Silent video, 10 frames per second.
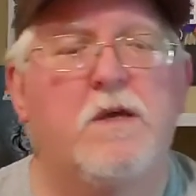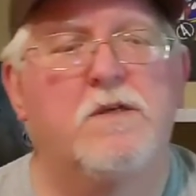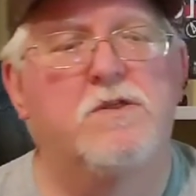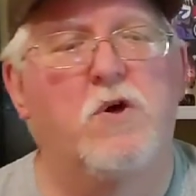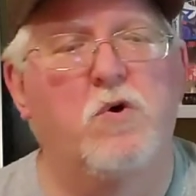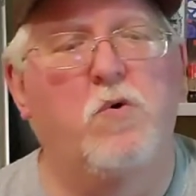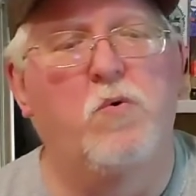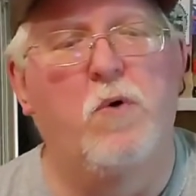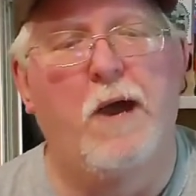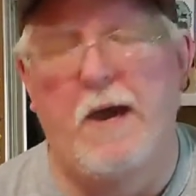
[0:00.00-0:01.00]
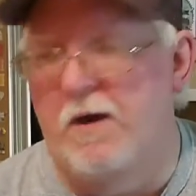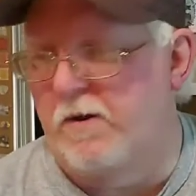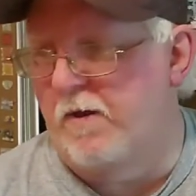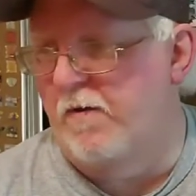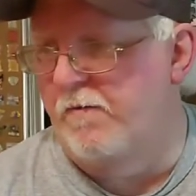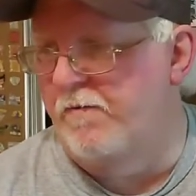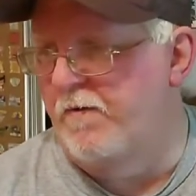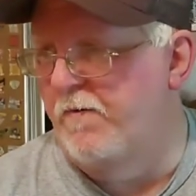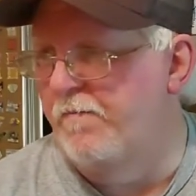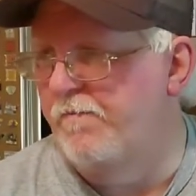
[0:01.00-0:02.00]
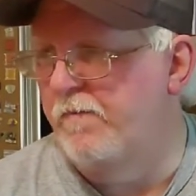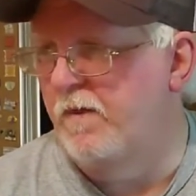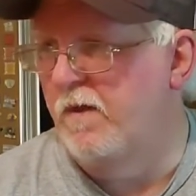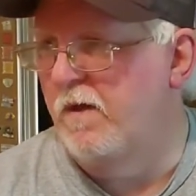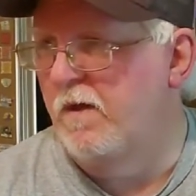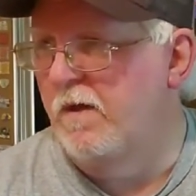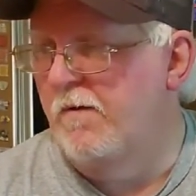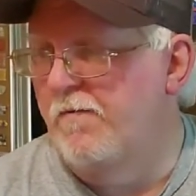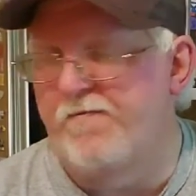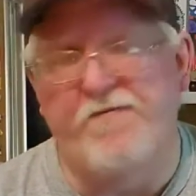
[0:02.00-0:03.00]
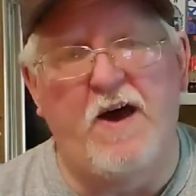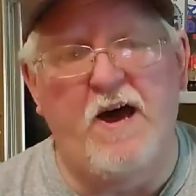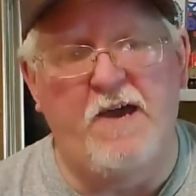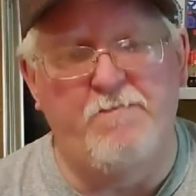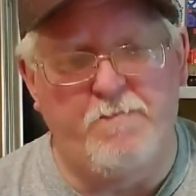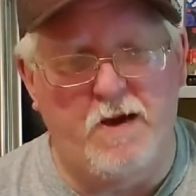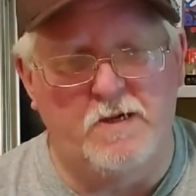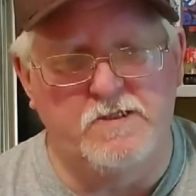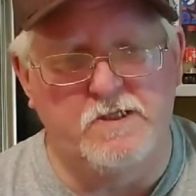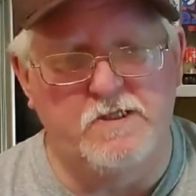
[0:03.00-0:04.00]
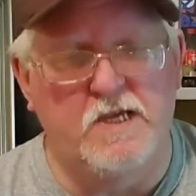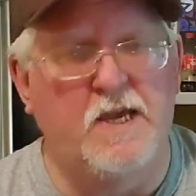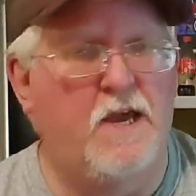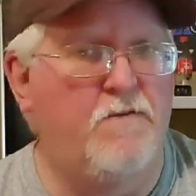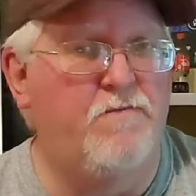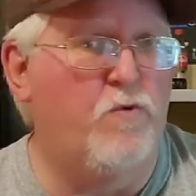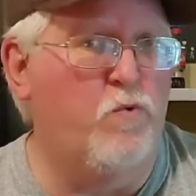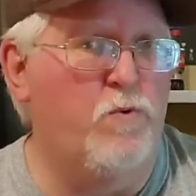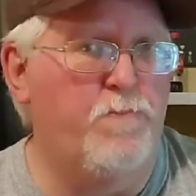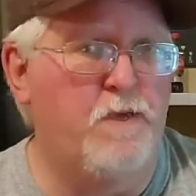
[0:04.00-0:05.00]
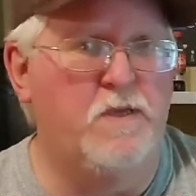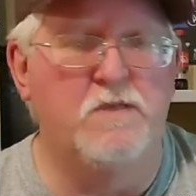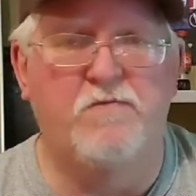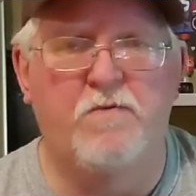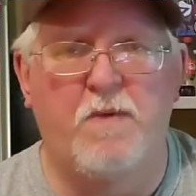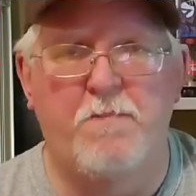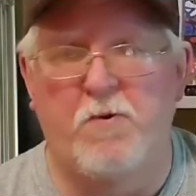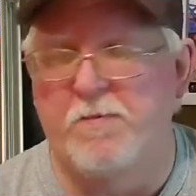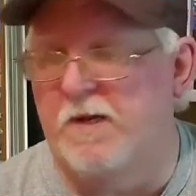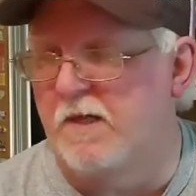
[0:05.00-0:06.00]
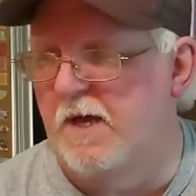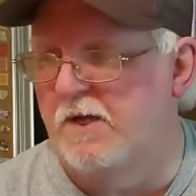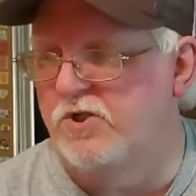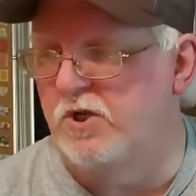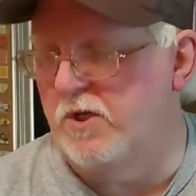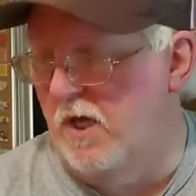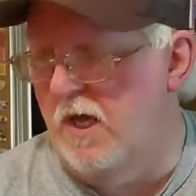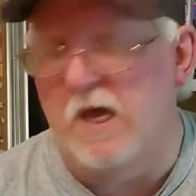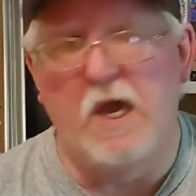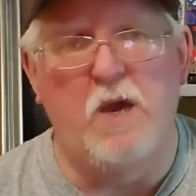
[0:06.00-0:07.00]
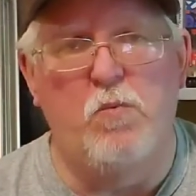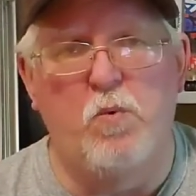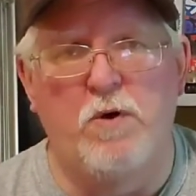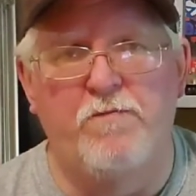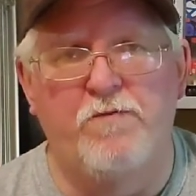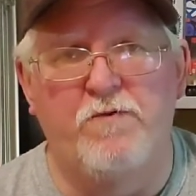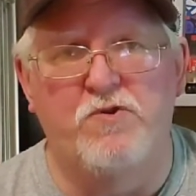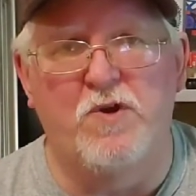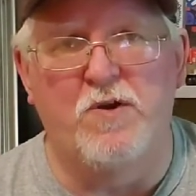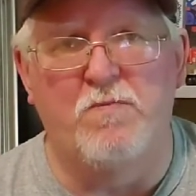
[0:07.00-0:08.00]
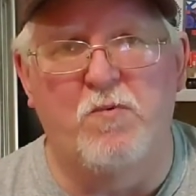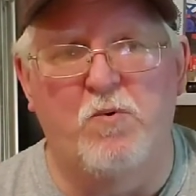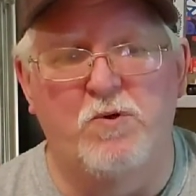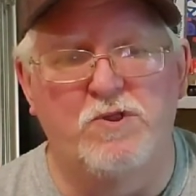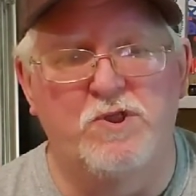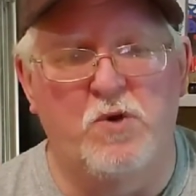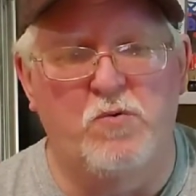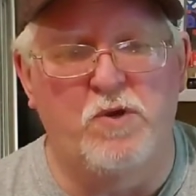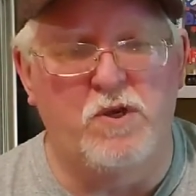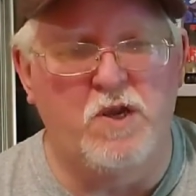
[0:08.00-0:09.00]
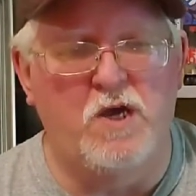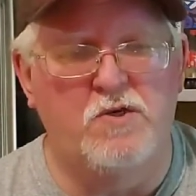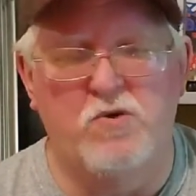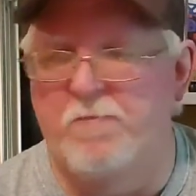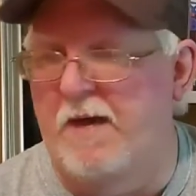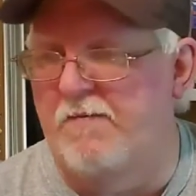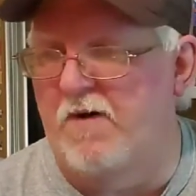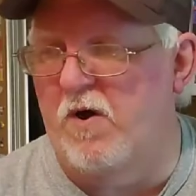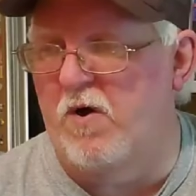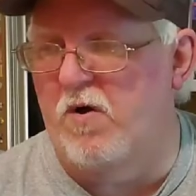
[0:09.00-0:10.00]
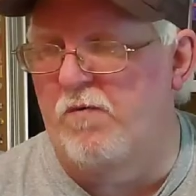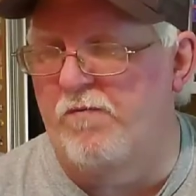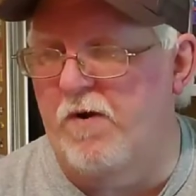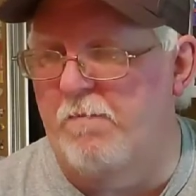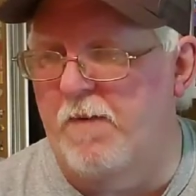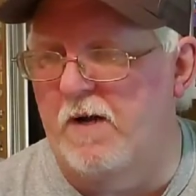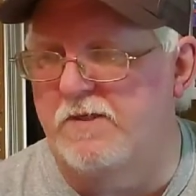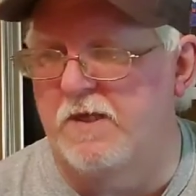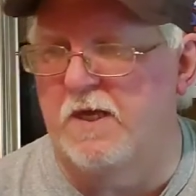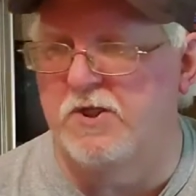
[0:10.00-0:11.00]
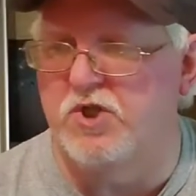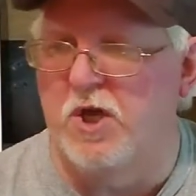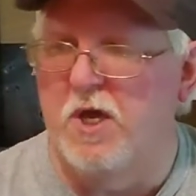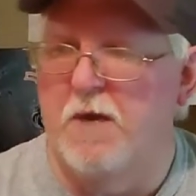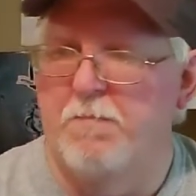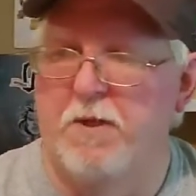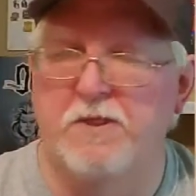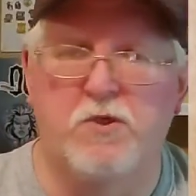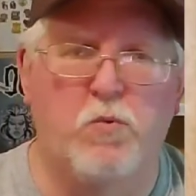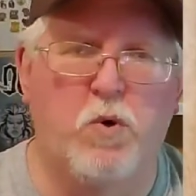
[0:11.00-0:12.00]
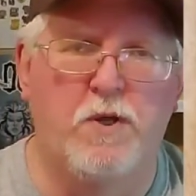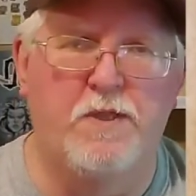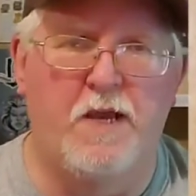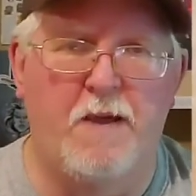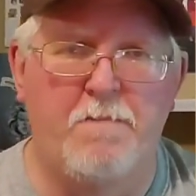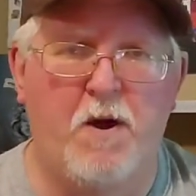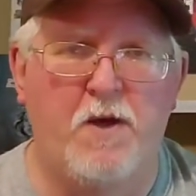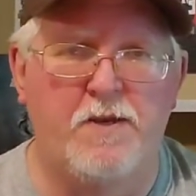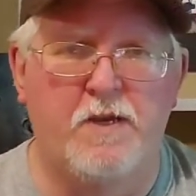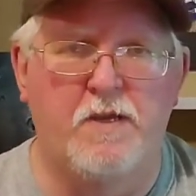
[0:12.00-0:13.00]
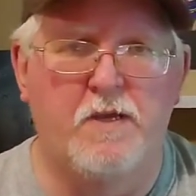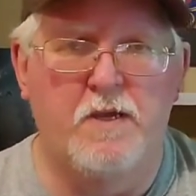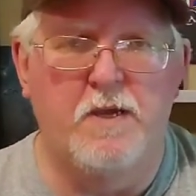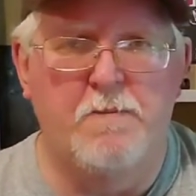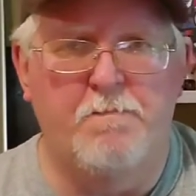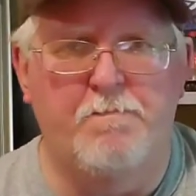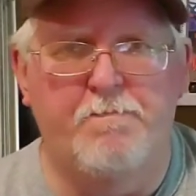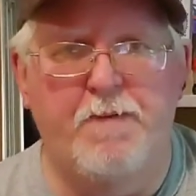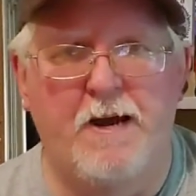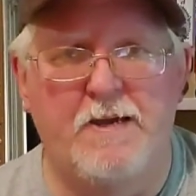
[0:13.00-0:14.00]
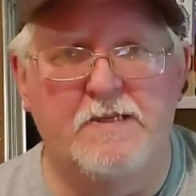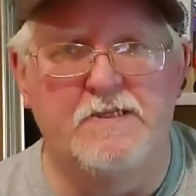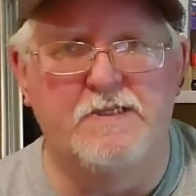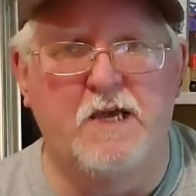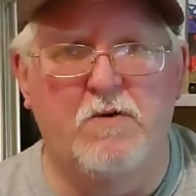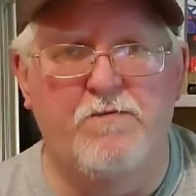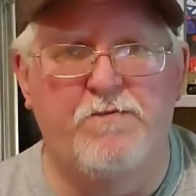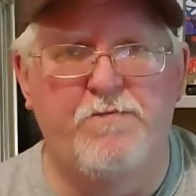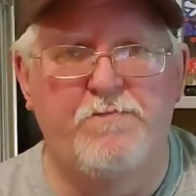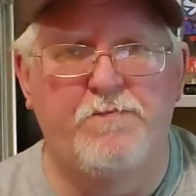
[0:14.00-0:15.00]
So out of 5 boxes, I got 4 pins for my permanent collection and 1 for the trader board. So not too bad of a haul from BoxLunch, plus the one that I bought by itself.